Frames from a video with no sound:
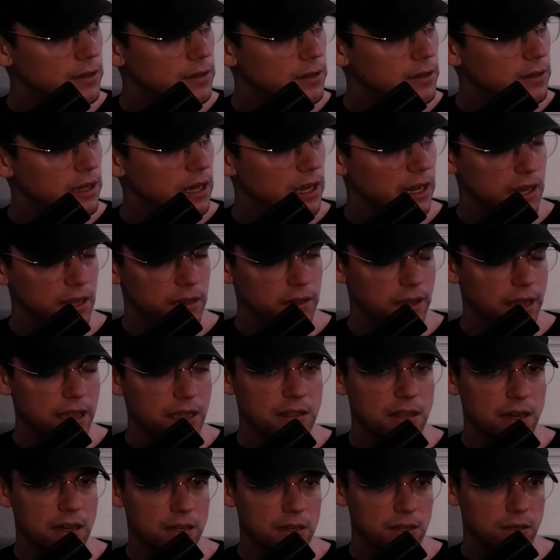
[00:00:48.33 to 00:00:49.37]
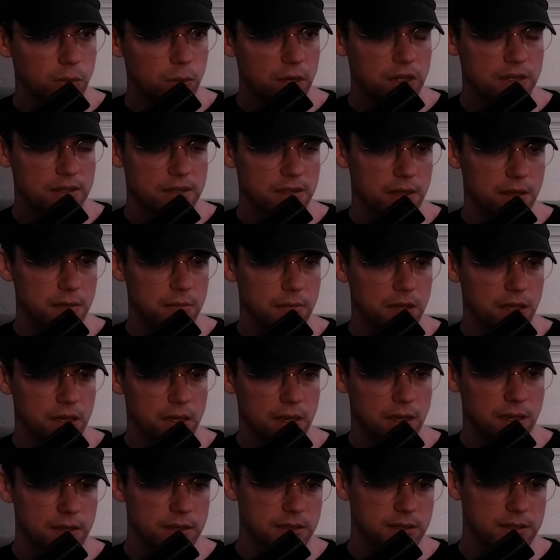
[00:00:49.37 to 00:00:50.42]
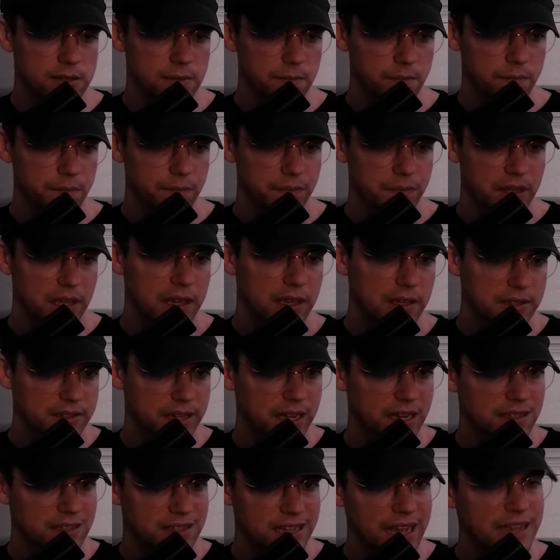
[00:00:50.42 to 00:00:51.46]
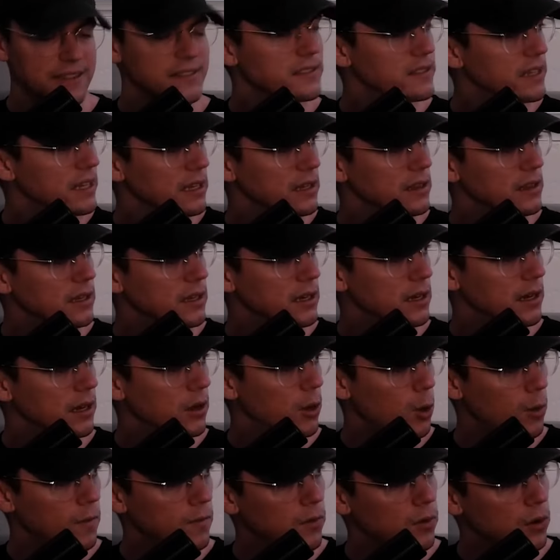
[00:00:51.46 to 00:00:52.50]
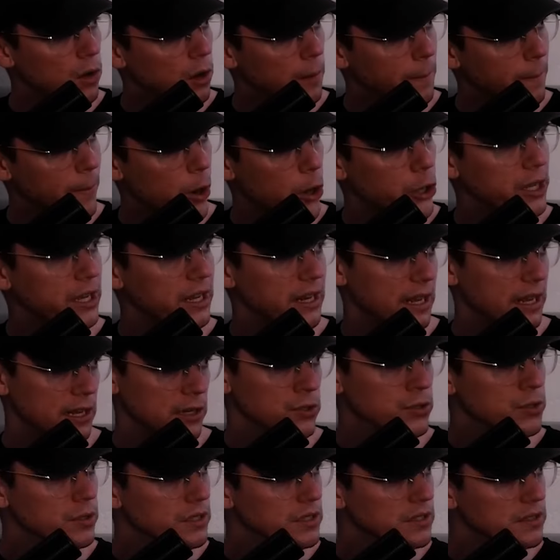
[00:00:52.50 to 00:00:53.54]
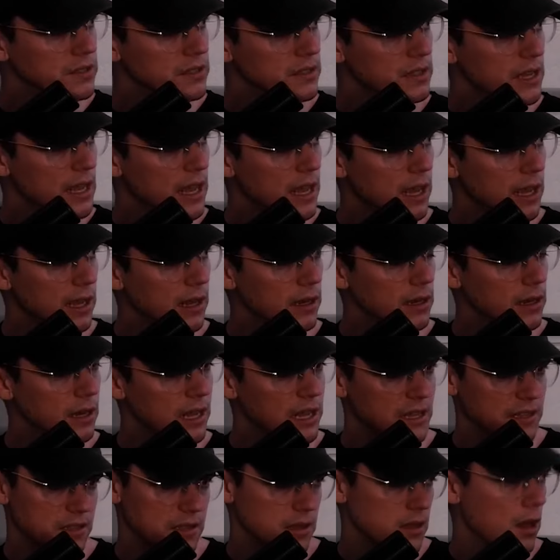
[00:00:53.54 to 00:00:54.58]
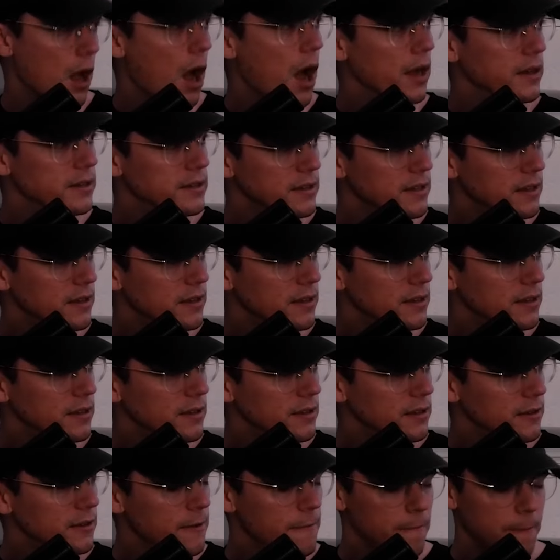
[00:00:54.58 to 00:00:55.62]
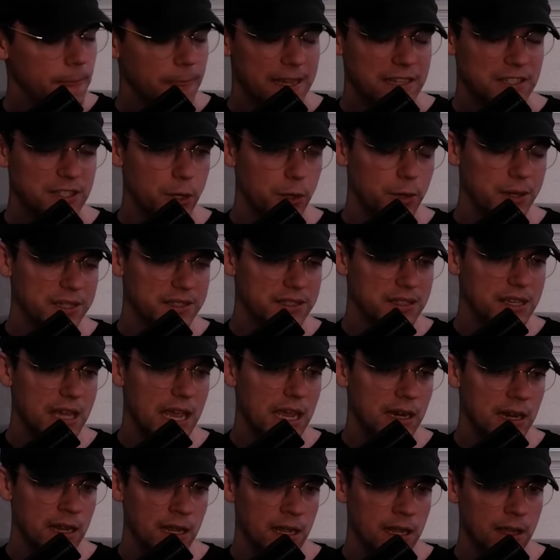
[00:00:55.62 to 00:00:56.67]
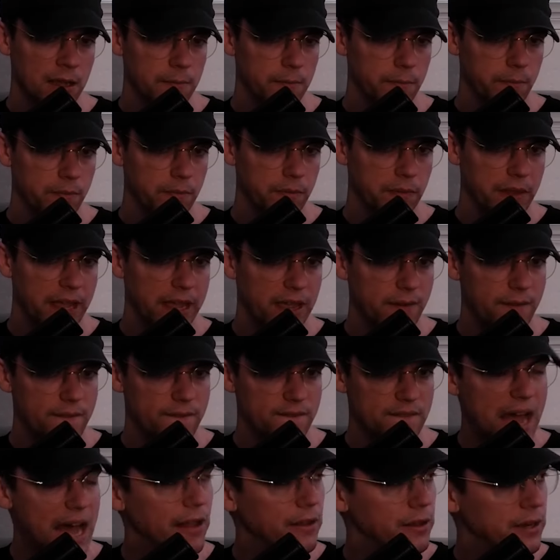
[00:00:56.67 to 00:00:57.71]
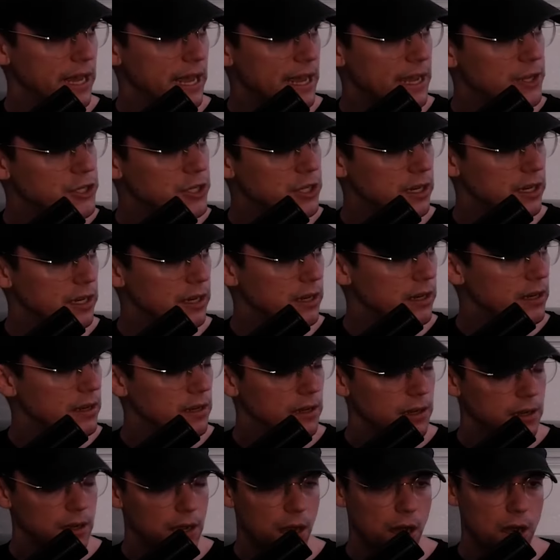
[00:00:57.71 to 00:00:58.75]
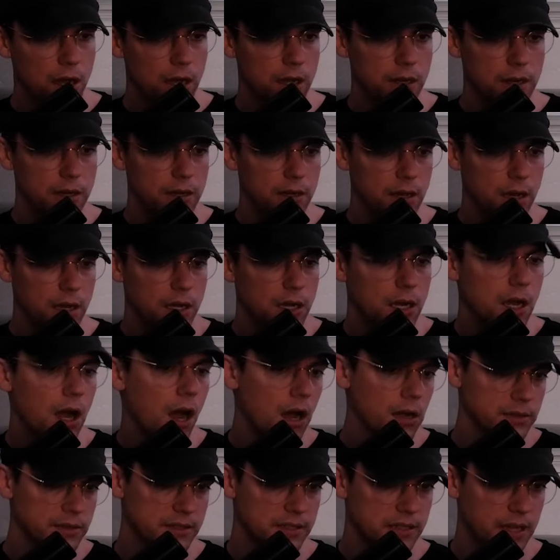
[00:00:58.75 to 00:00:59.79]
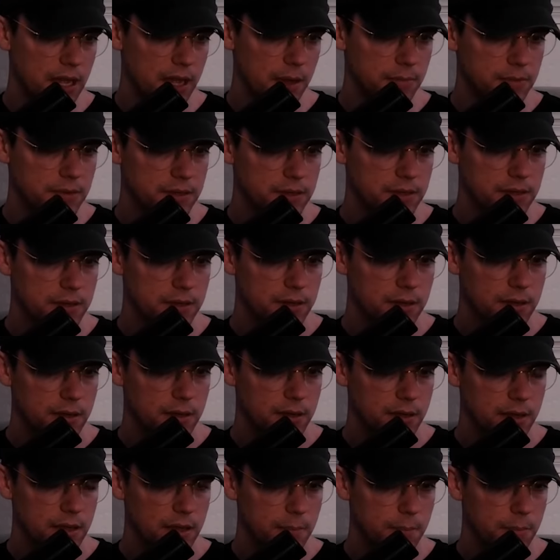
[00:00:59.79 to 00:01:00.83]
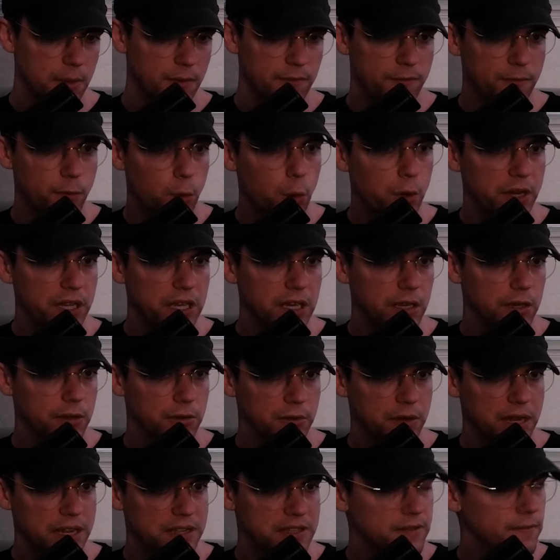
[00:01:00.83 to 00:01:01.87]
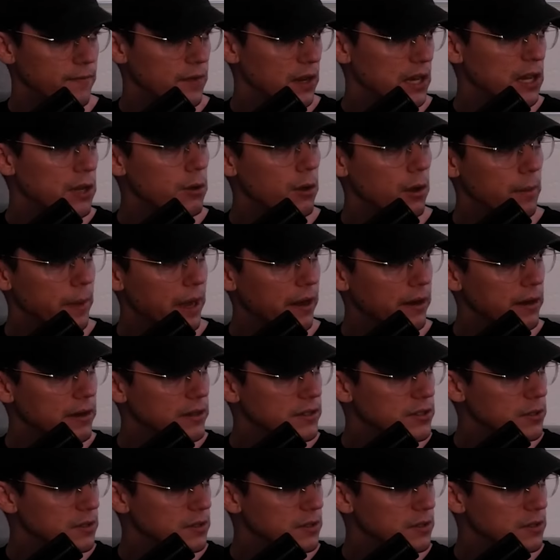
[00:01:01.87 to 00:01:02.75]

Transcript: And oh, I wow. like that he tweets them because he's like testing the overall market interest mm-hmm. in mm-hmm. his thought. Yeah. So he's gaining like validation on a concept before he creates a video about it.